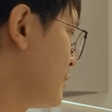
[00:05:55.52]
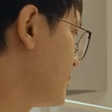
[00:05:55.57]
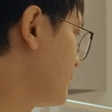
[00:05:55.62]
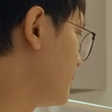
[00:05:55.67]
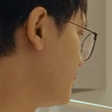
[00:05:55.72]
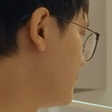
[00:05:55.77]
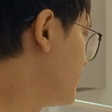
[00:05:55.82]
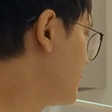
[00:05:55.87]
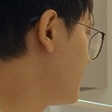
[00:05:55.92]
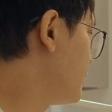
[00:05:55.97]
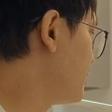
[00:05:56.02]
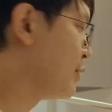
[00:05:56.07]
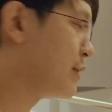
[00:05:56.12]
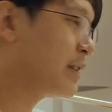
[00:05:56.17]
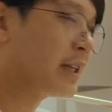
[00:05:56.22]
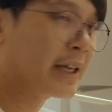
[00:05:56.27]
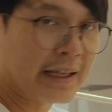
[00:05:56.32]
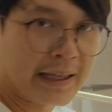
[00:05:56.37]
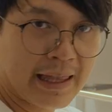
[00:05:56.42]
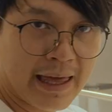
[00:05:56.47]
to use
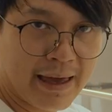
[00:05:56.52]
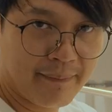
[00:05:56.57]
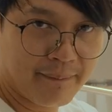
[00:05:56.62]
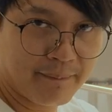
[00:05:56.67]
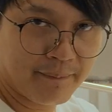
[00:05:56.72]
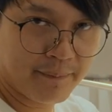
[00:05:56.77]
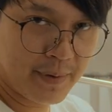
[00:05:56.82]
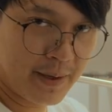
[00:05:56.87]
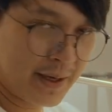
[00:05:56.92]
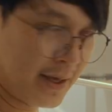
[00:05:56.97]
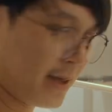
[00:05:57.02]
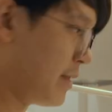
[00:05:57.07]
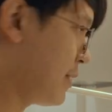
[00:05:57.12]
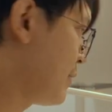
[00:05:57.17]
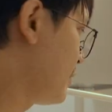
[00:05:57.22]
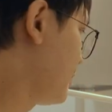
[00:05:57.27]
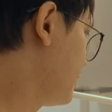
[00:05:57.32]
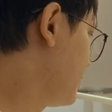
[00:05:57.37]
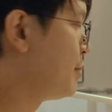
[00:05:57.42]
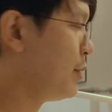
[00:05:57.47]
the clamp
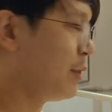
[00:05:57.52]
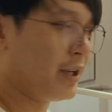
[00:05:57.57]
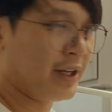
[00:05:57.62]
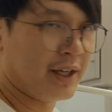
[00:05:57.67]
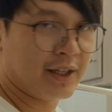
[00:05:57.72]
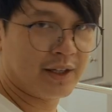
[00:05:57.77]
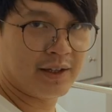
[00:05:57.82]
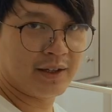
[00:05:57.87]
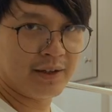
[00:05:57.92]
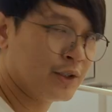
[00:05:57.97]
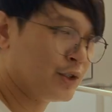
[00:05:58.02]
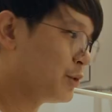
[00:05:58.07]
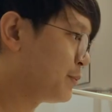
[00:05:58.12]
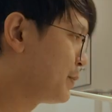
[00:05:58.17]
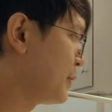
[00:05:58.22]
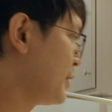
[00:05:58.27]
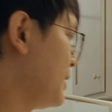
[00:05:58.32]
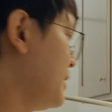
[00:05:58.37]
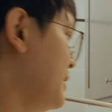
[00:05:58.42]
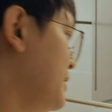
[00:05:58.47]
and put it.
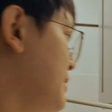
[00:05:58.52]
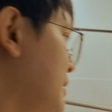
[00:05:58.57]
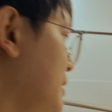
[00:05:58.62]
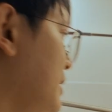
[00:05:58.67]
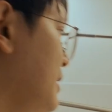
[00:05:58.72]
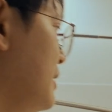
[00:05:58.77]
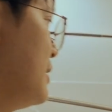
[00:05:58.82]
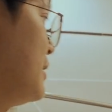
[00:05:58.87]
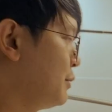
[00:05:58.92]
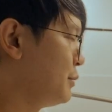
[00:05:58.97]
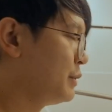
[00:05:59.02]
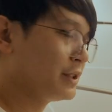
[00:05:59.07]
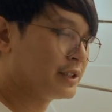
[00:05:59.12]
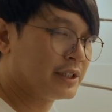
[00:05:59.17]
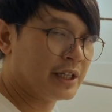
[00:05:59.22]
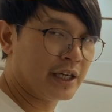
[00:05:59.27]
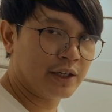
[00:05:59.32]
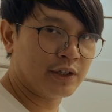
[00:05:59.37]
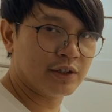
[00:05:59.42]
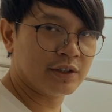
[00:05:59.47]
Super easy. It will
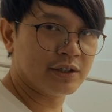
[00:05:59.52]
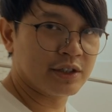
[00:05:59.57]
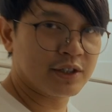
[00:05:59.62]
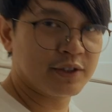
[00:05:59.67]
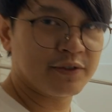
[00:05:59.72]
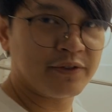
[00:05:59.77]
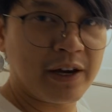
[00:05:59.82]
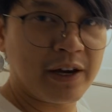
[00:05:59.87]
take you just